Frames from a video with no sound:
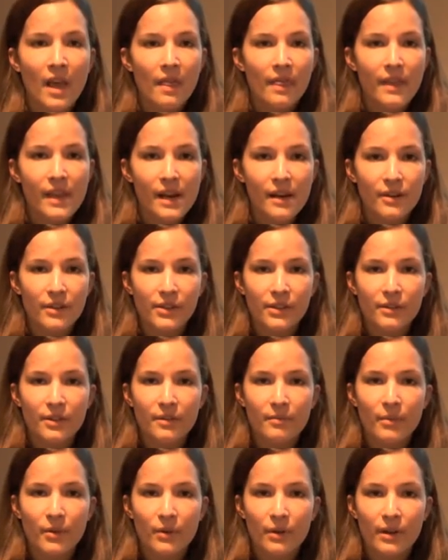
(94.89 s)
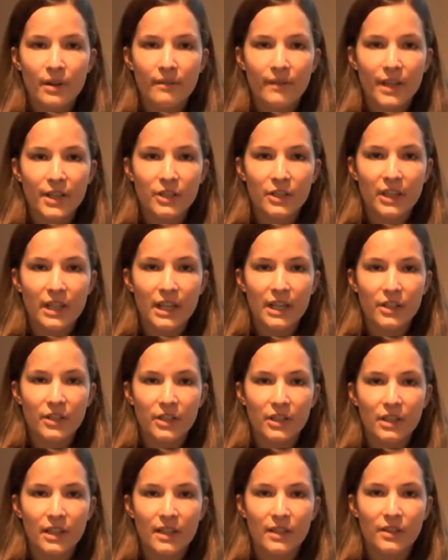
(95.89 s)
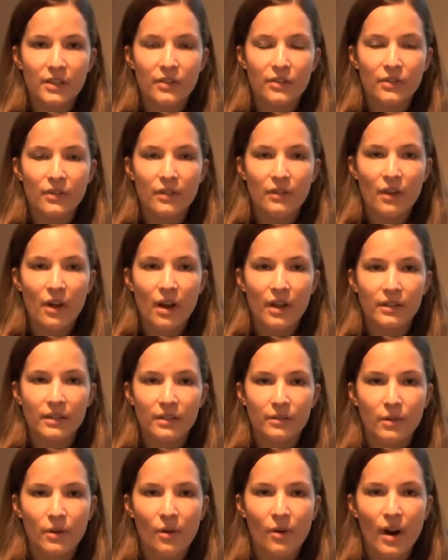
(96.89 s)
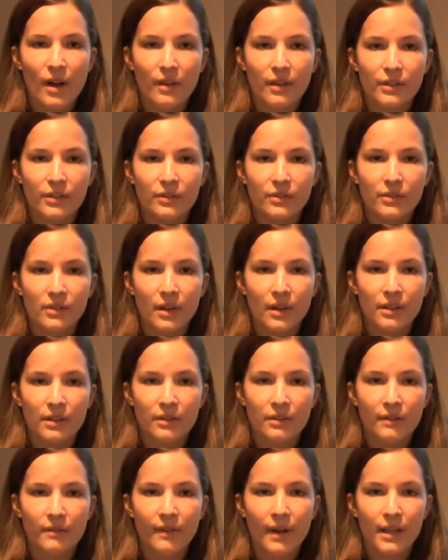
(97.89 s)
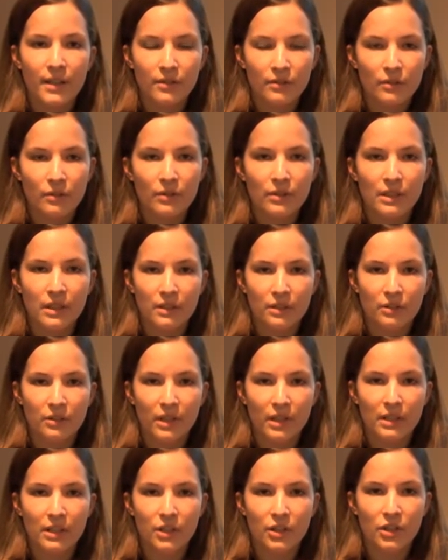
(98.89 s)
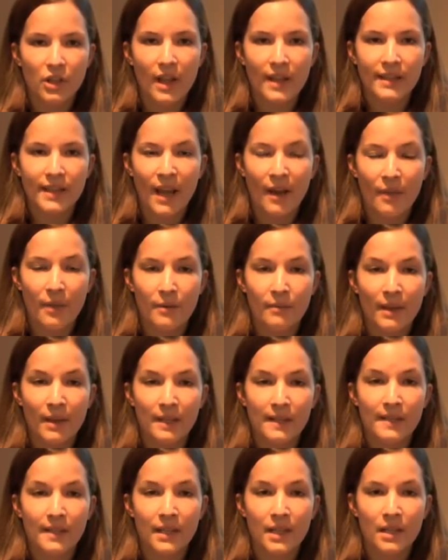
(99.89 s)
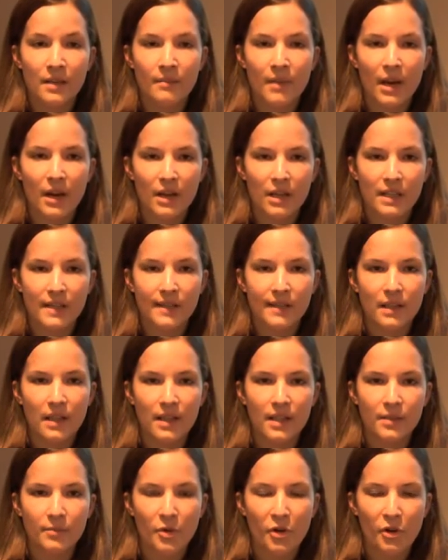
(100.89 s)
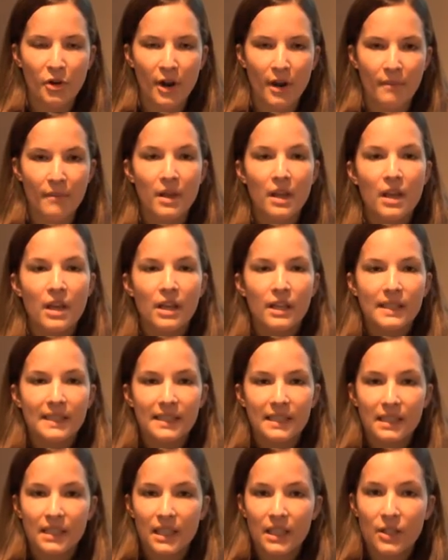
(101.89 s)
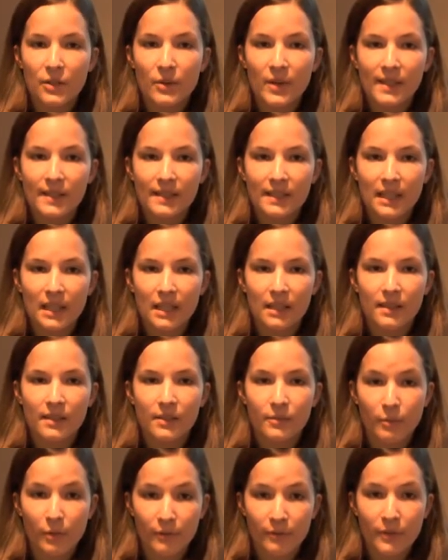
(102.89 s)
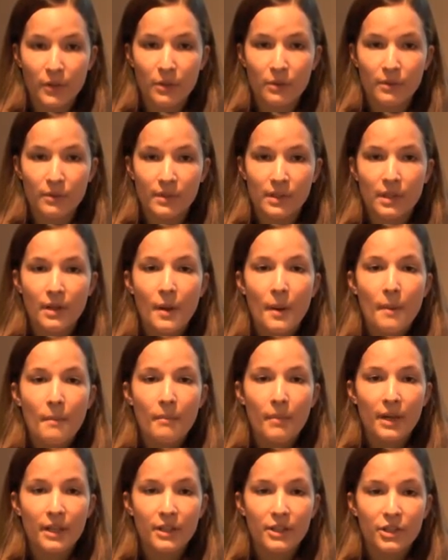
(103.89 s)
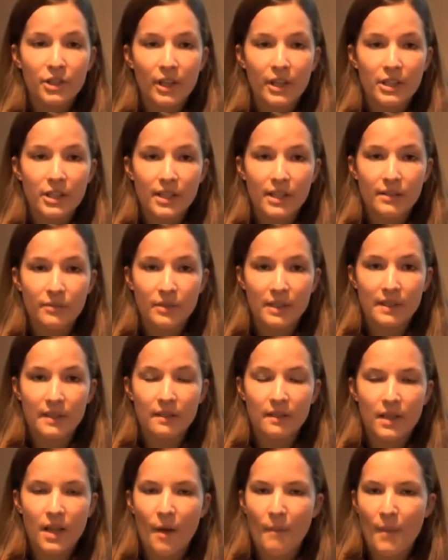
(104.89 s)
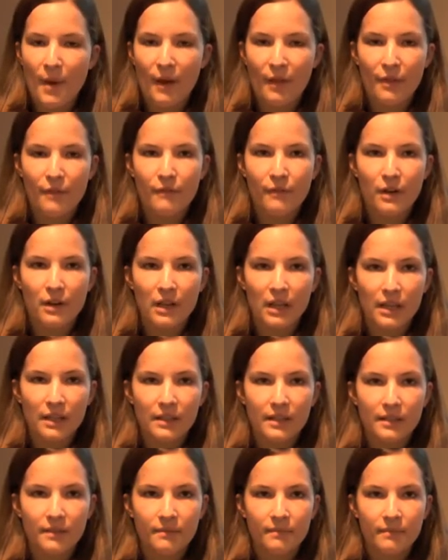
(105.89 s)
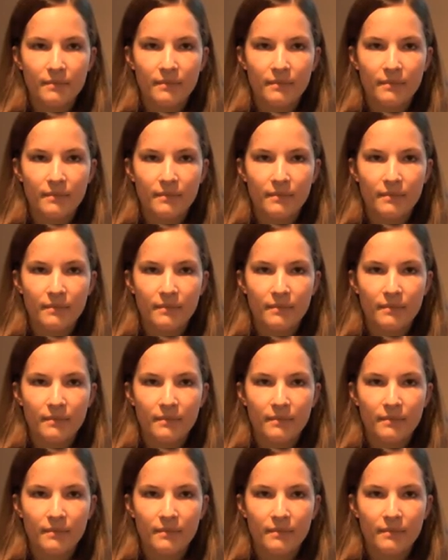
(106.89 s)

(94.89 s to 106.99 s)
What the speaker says: The Arizona Board of Education has used the law to require the Tucson Unified School District to shut down their Mexican American Studies program. TUSD refused, but a judge has recently upheld the verdict.